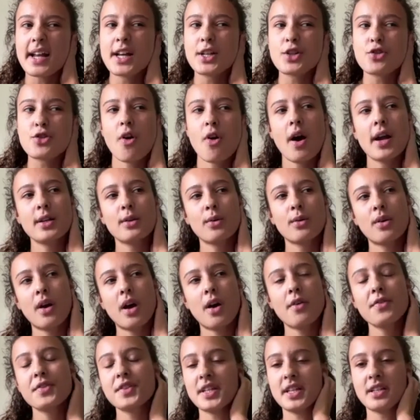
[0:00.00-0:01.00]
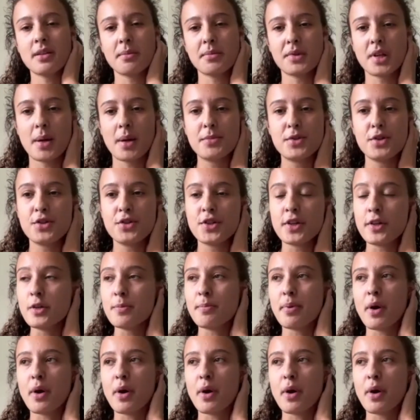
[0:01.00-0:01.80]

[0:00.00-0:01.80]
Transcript: I try not, obviously, sometimes you do,